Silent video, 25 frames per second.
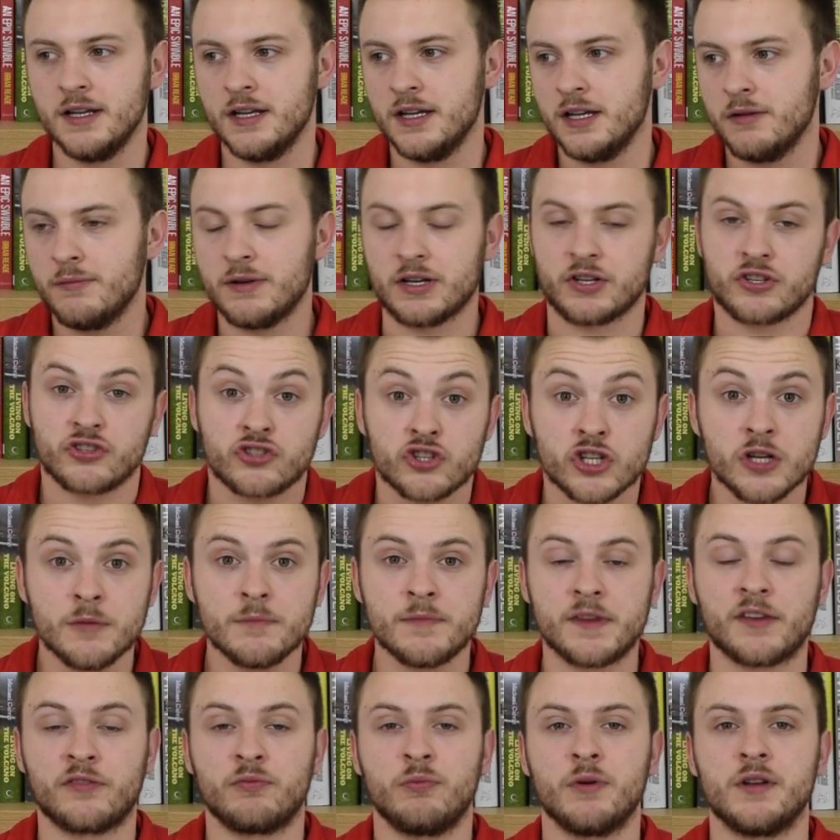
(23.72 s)
We
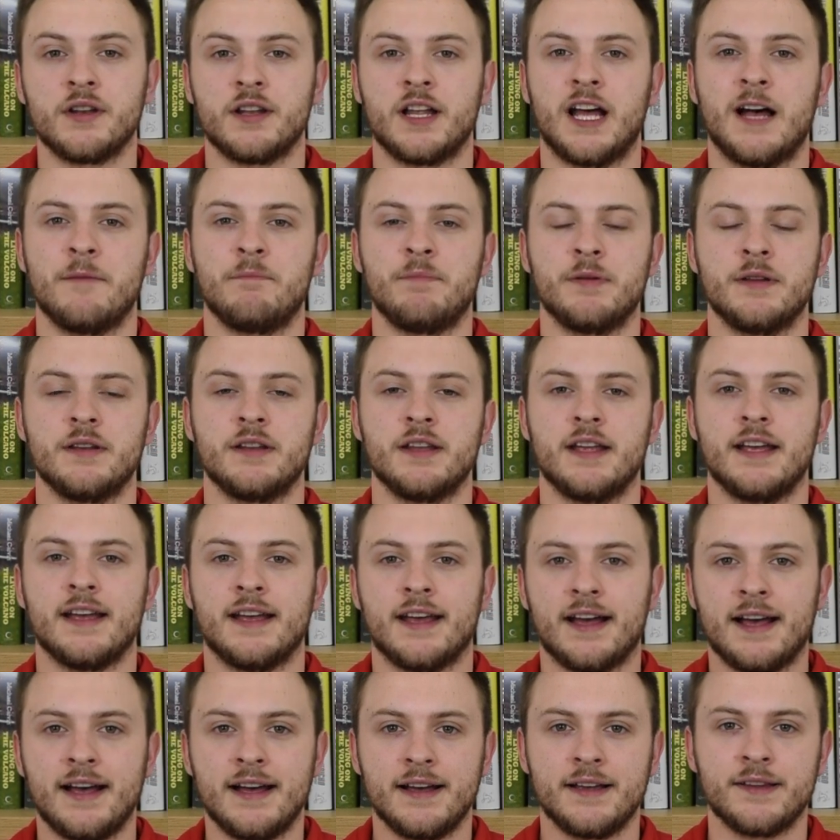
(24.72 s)
assumed this wouldn't happen. It
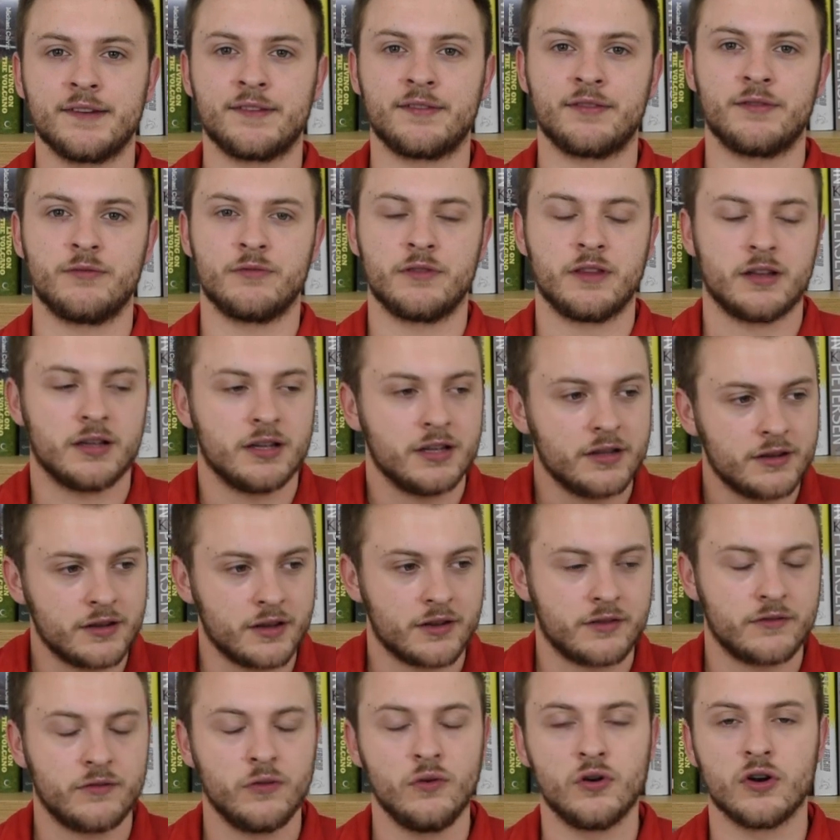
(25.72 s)
has.
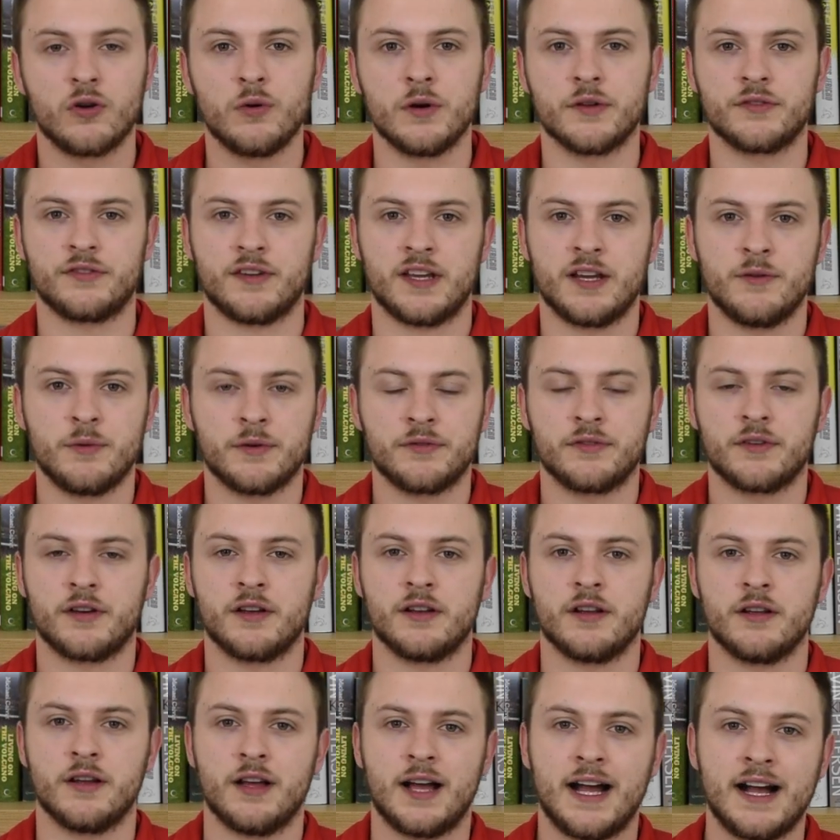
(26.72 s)
The talk was that he wasn't going
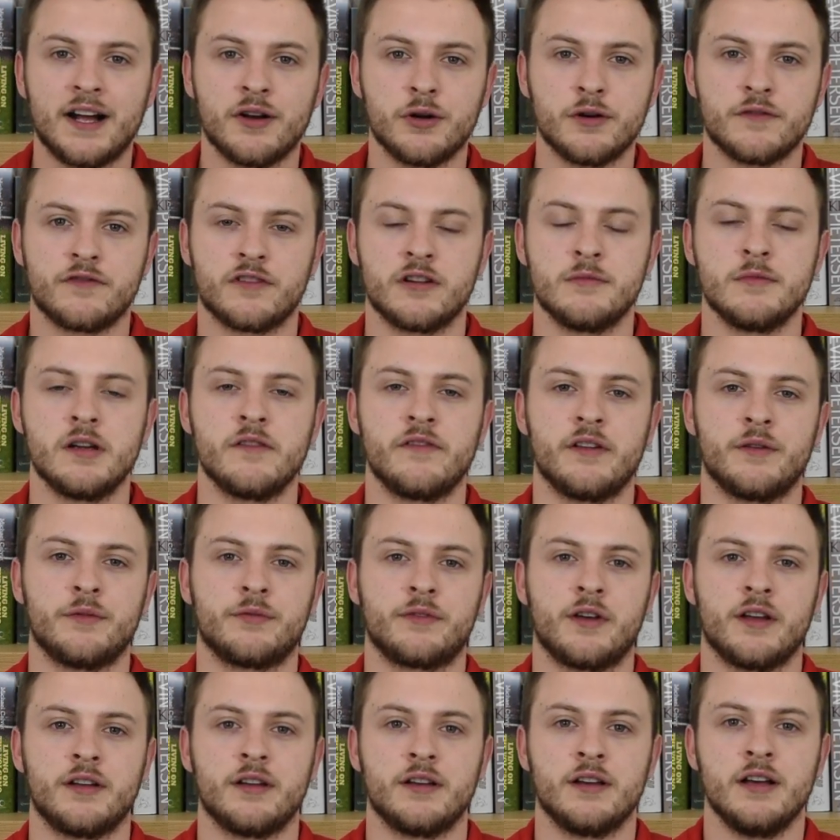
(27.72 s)
to angle for a
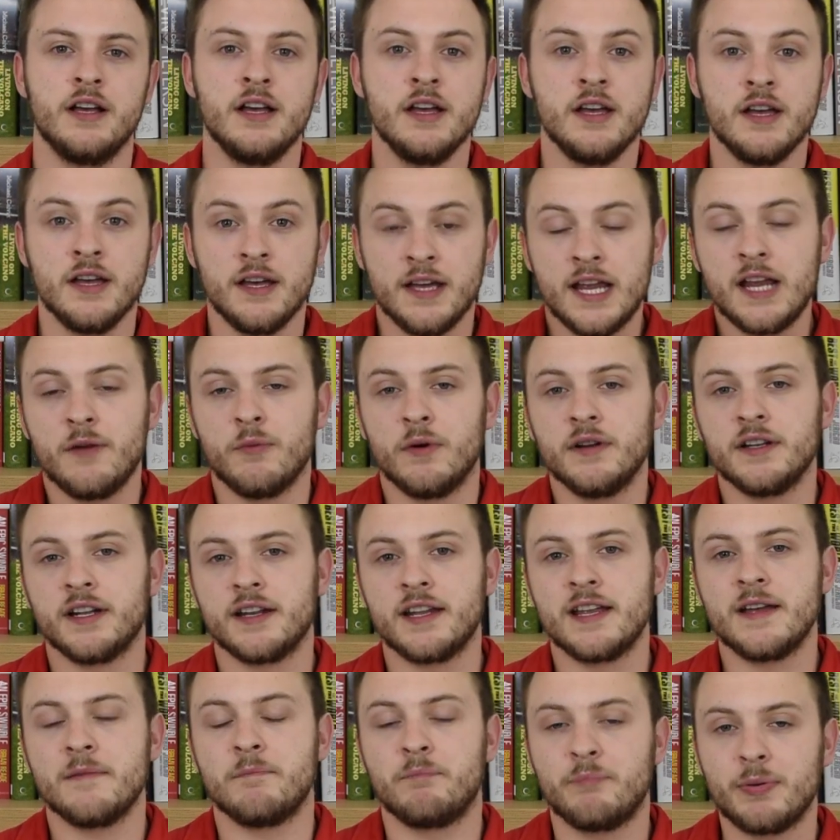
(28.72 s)
move. He wanted
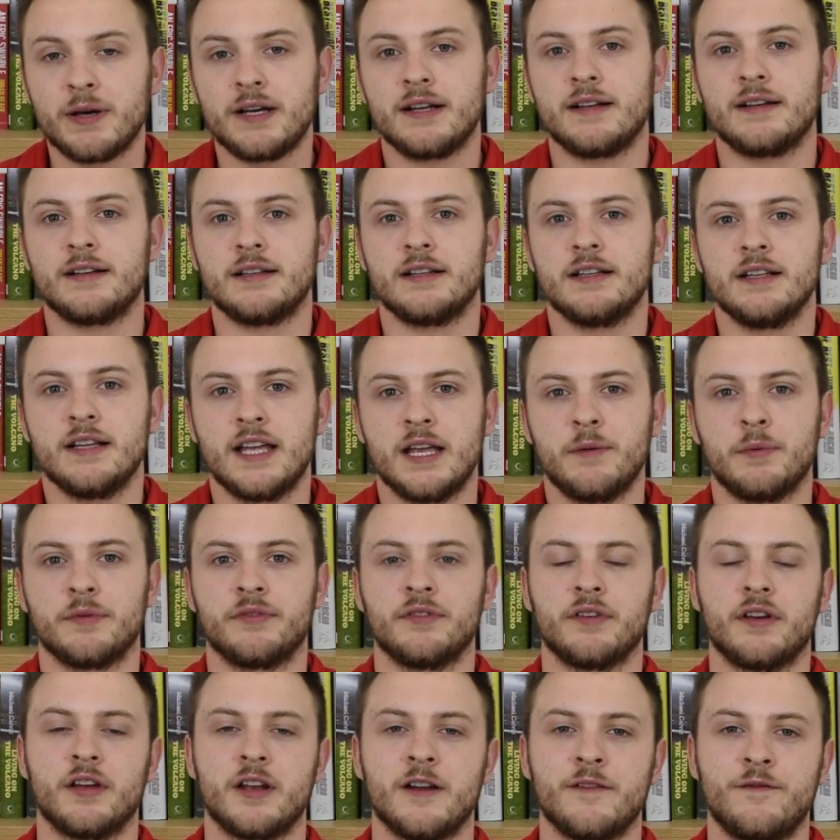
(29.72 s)
it, but he
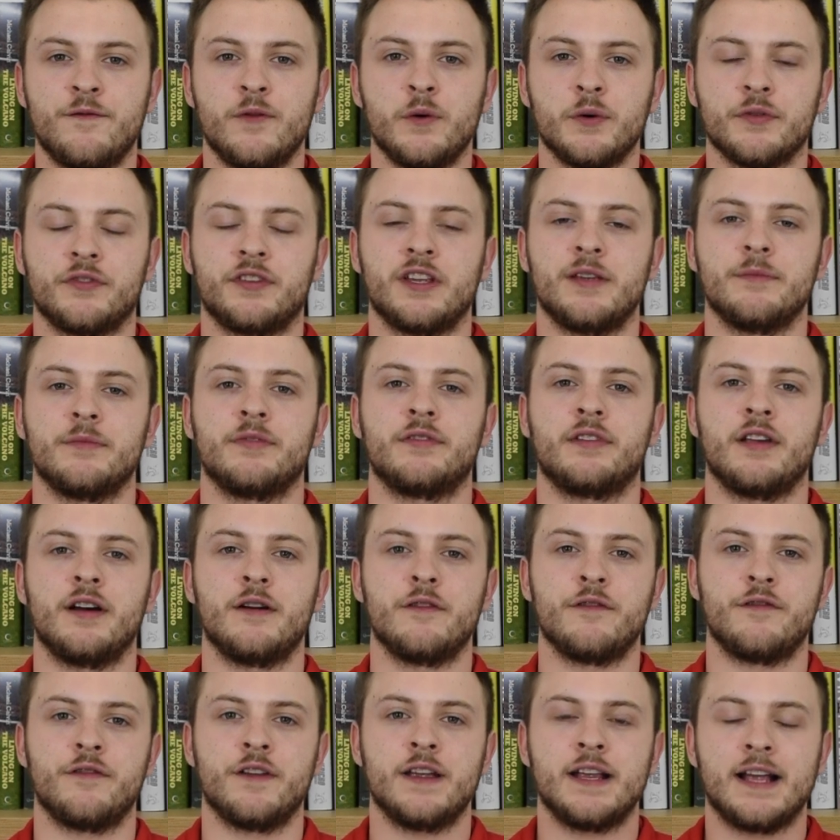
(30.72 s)
wasn't going to force it
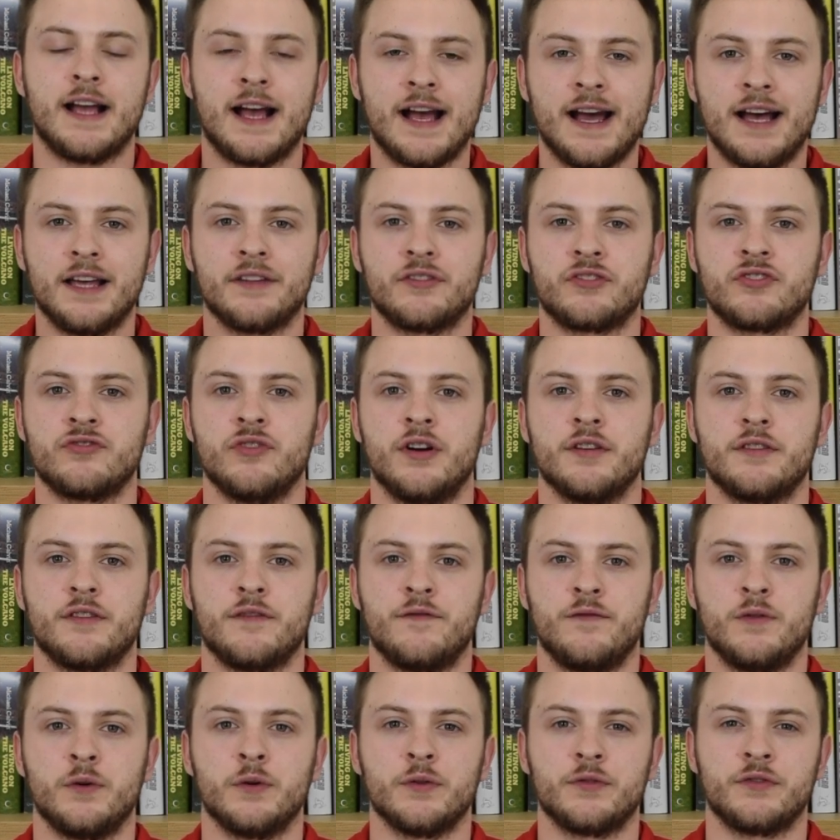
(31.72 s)
himself. He has tried to
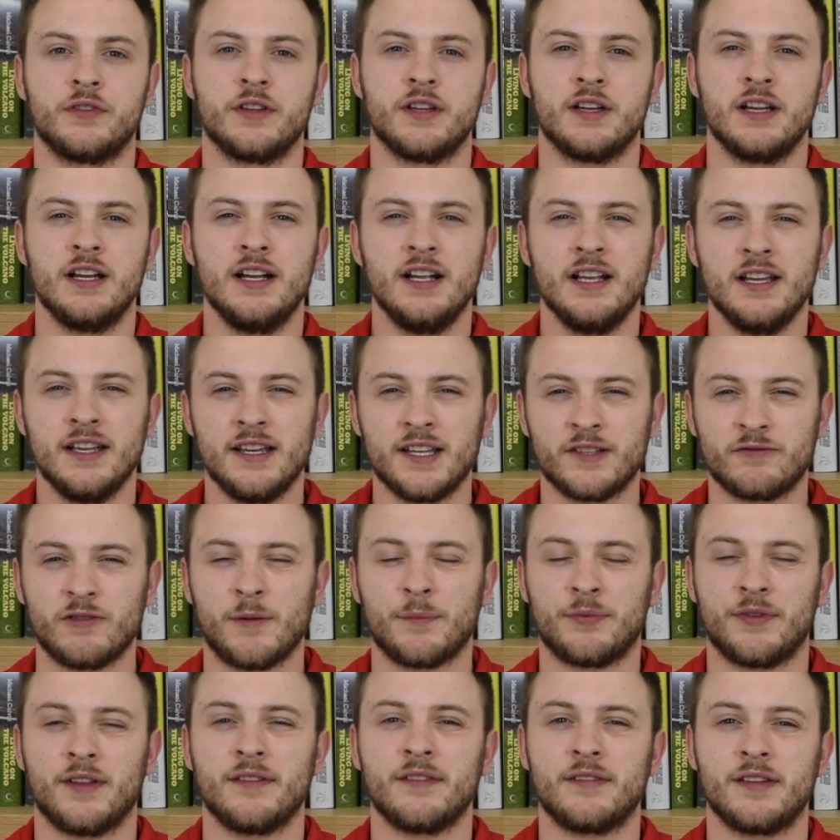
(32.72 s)
force it. His
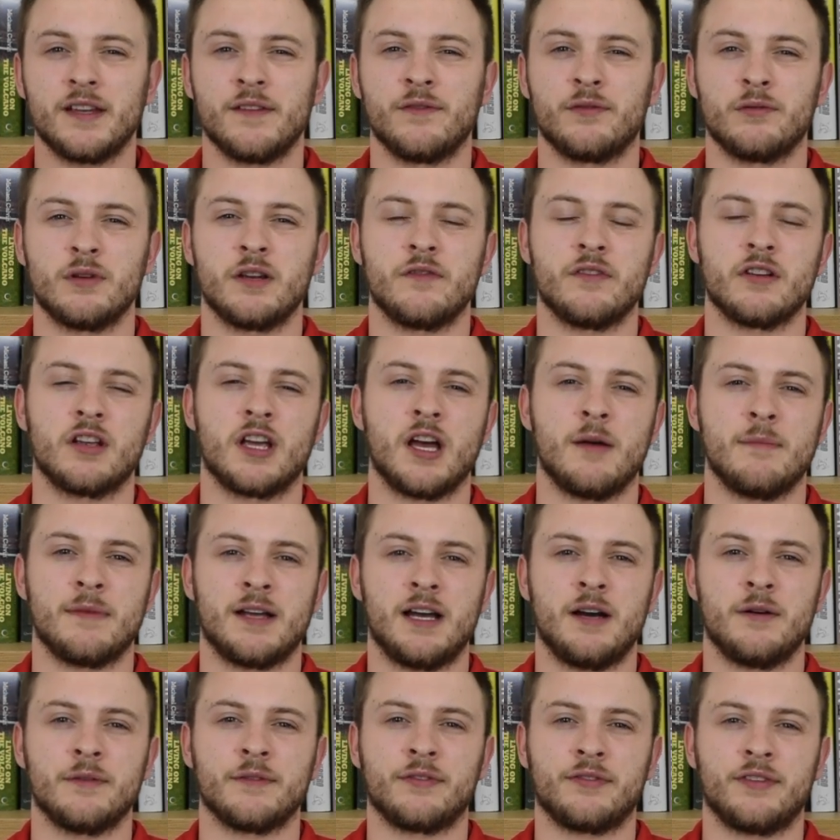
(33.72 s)
representatives are even coming
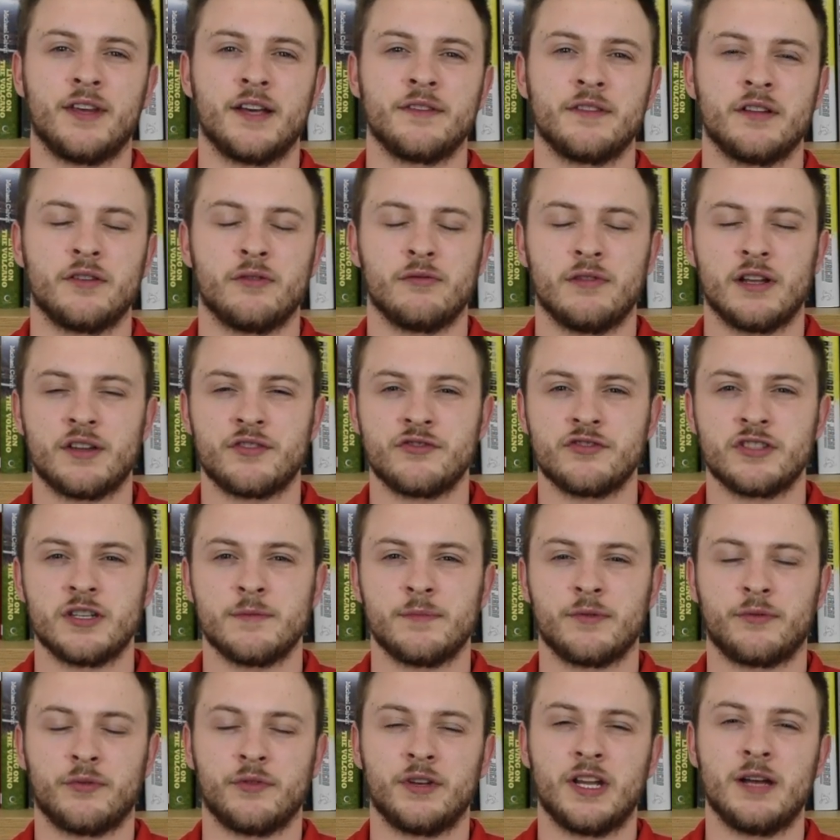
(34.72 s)
out and saying that the relationship
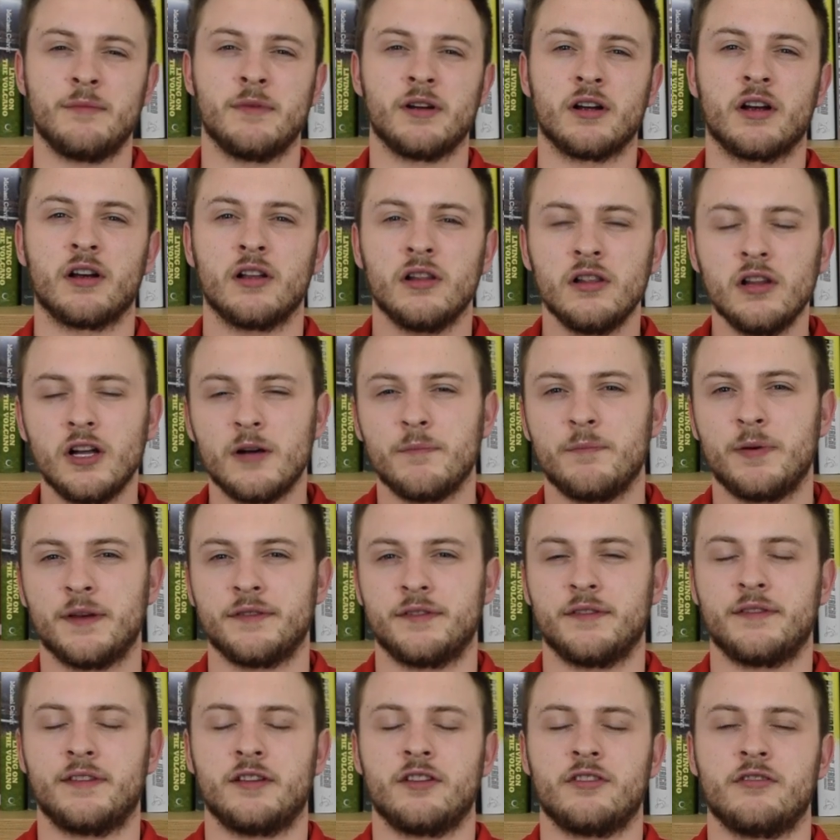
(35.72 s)
between him and Klopp has
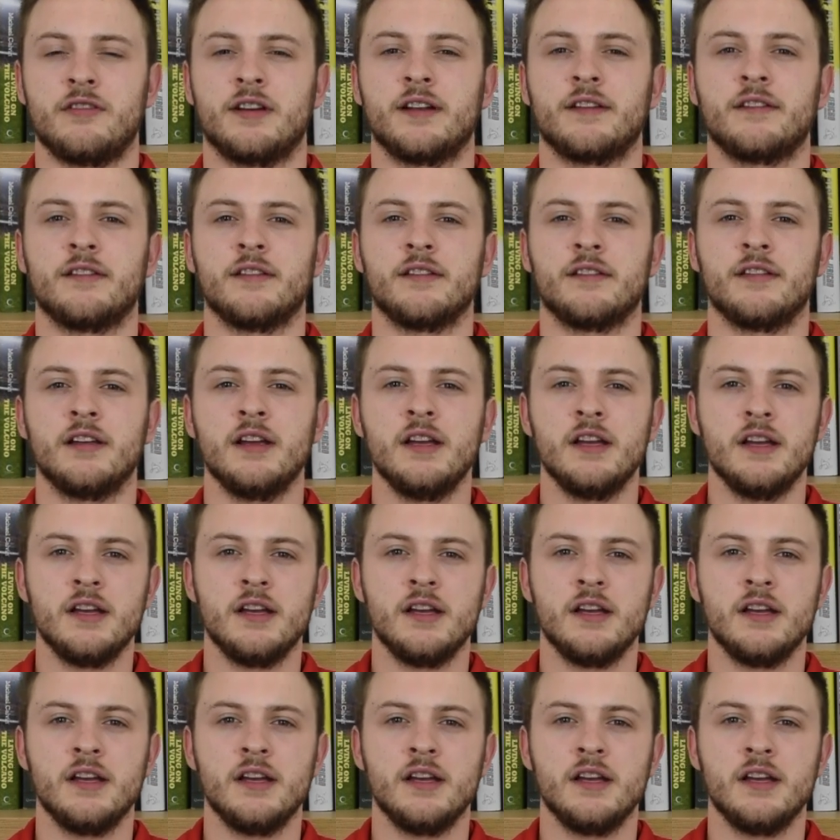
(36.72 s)
deteriorated.